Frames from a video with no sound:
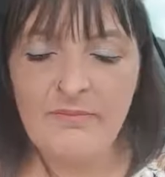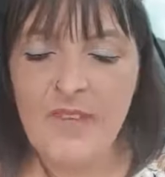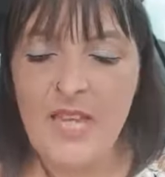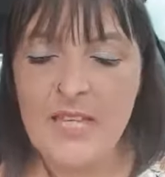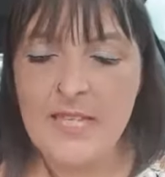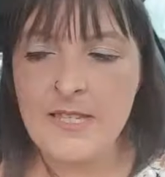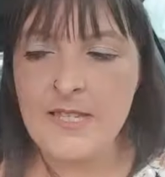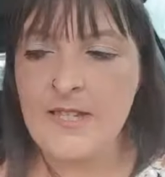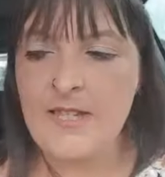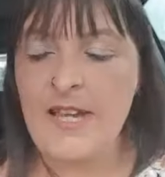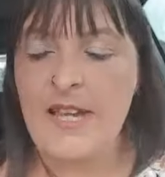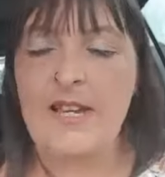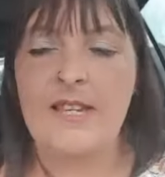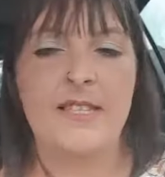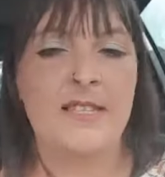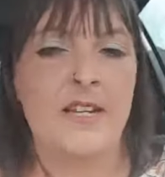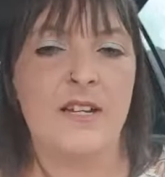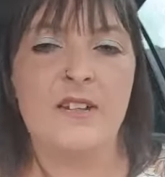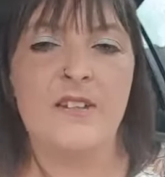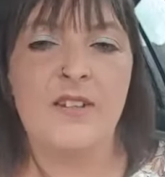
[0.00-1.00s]
So yeah,
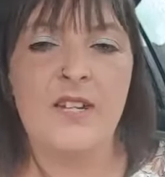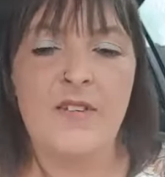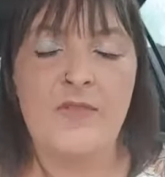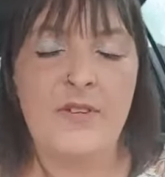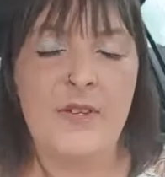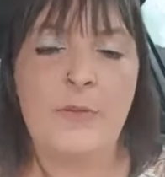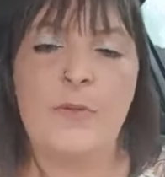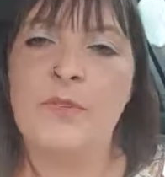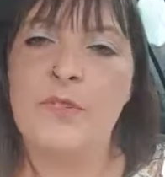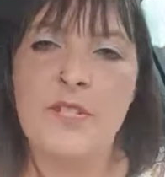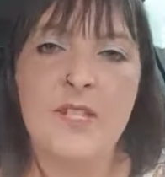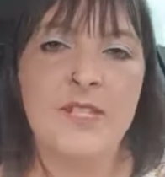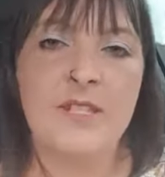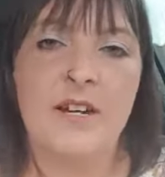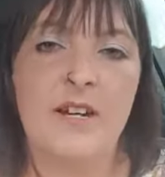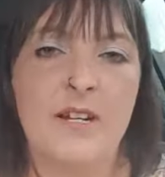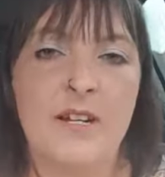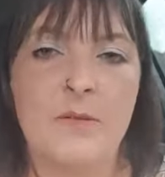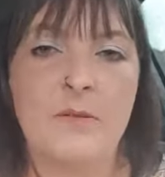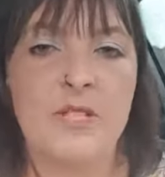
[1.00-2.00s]
so if you want to
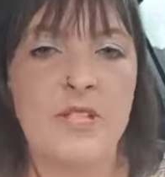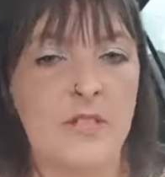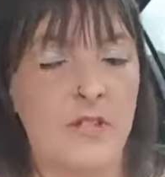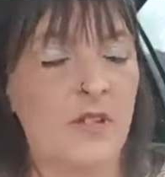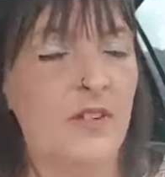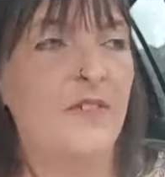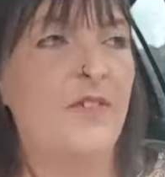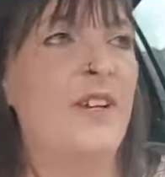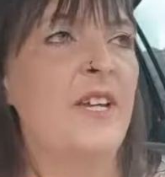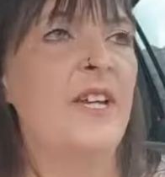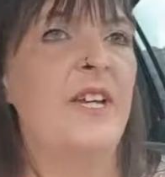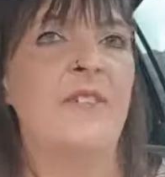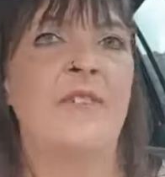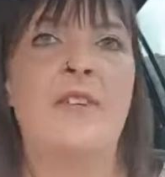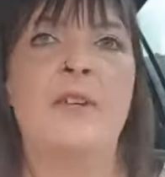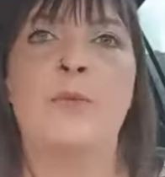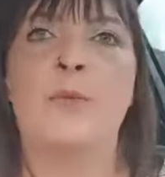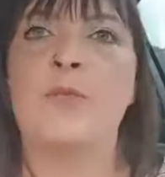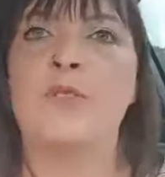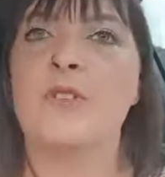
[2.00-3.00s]
sign up to the coffee, if
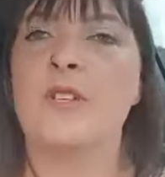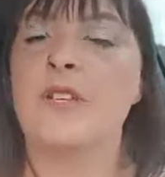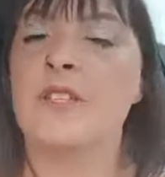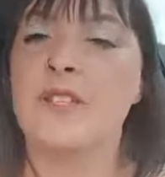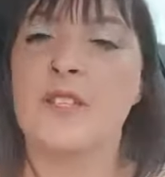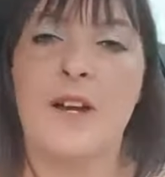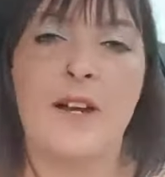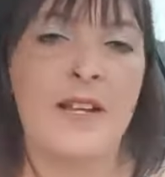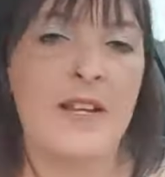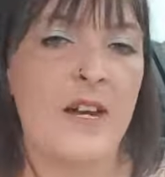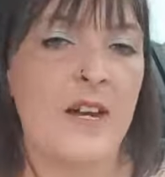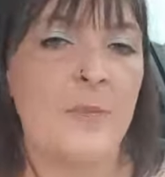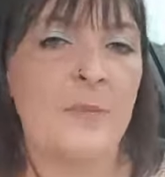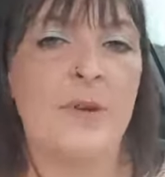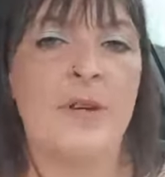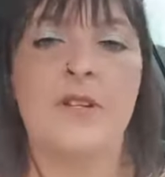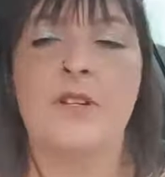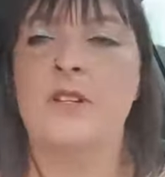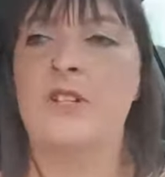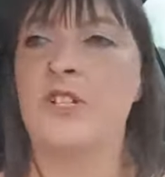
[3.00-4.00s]
you want to sign up
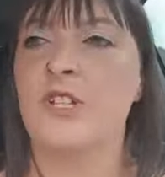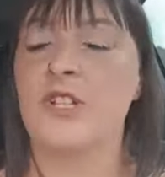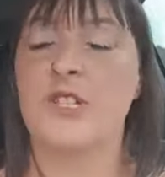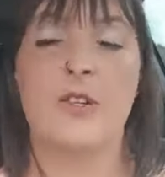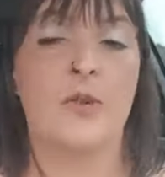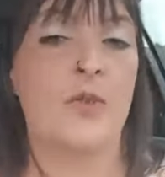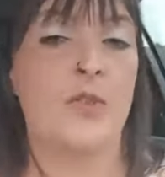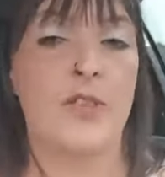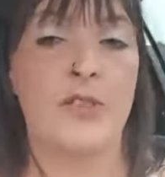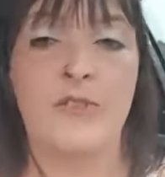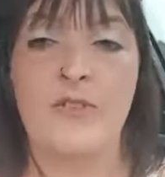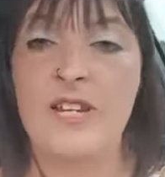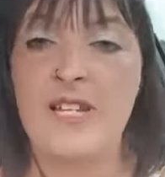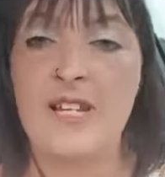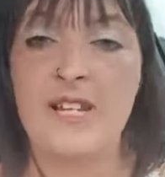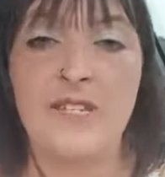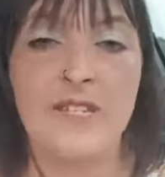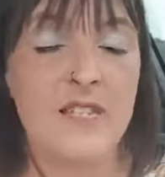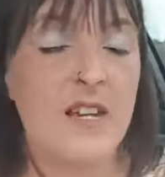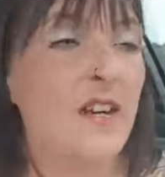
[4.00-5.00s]
just on the
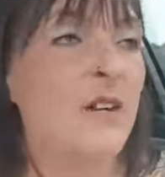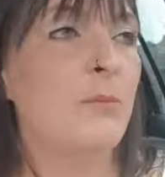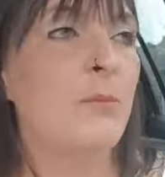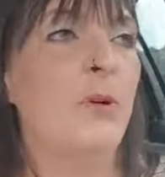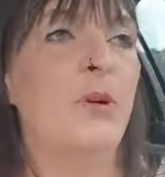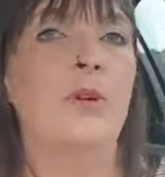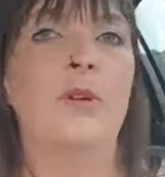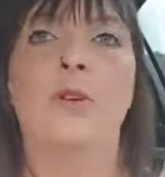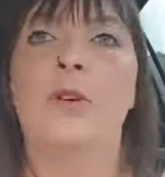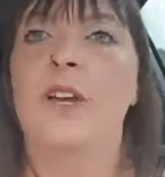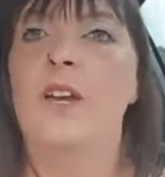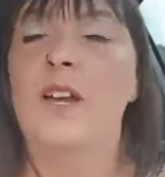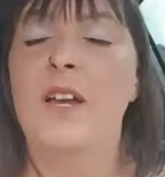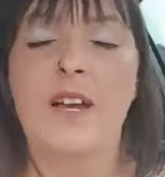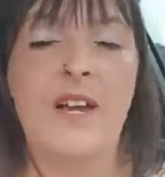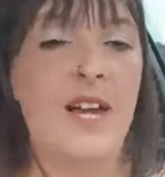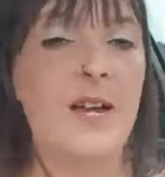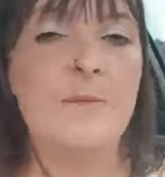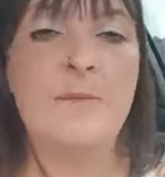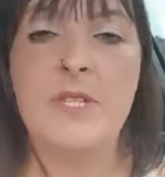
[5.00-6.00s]
3-day sample,
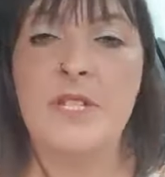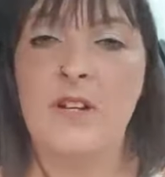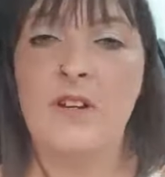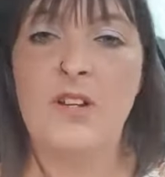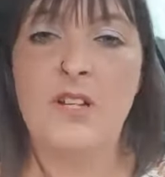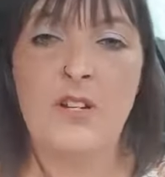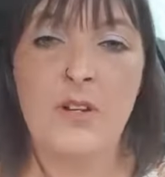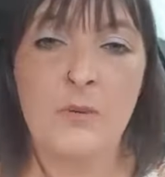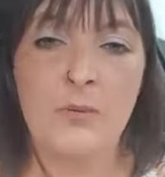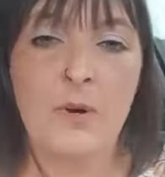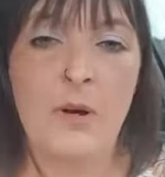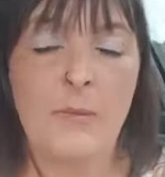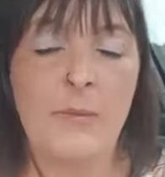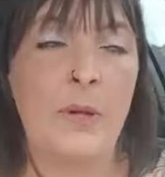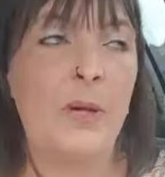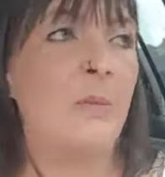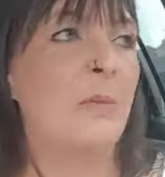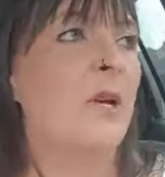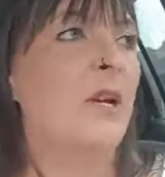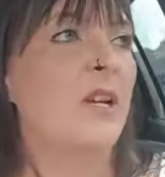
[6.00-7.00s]
absolutely not a
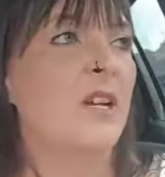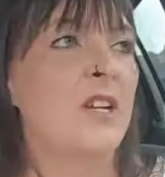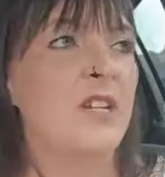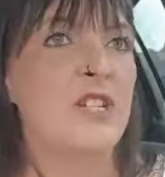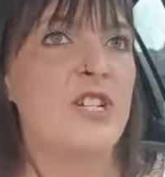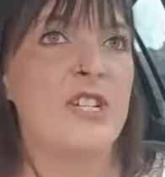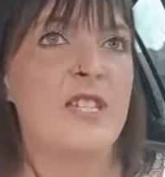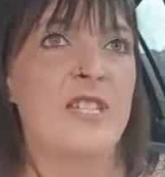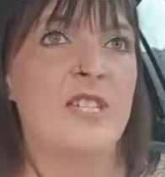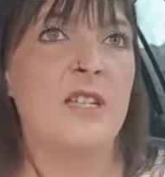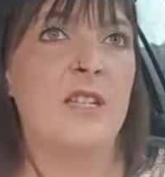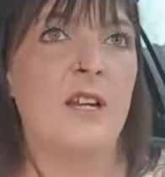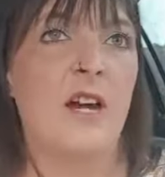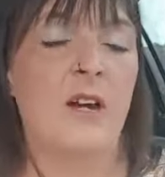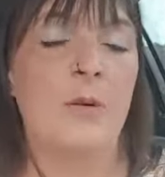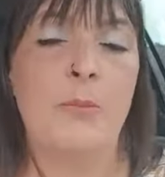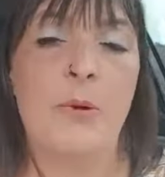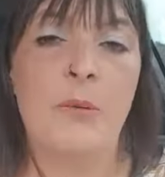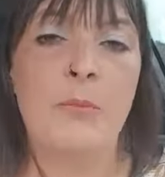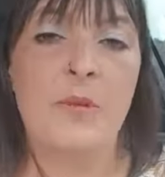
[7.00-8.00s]
problem.
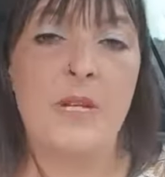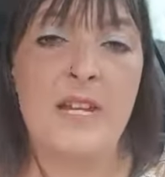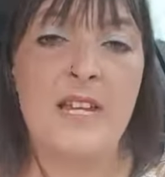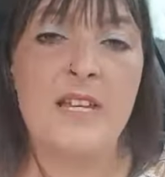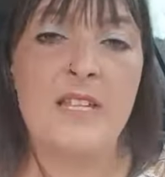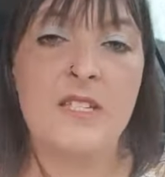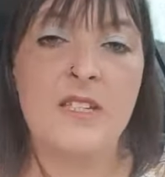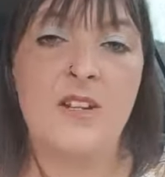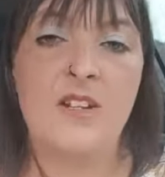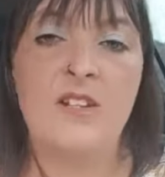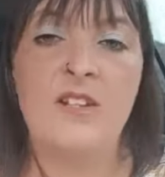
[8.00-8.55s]
I'll pop the links on.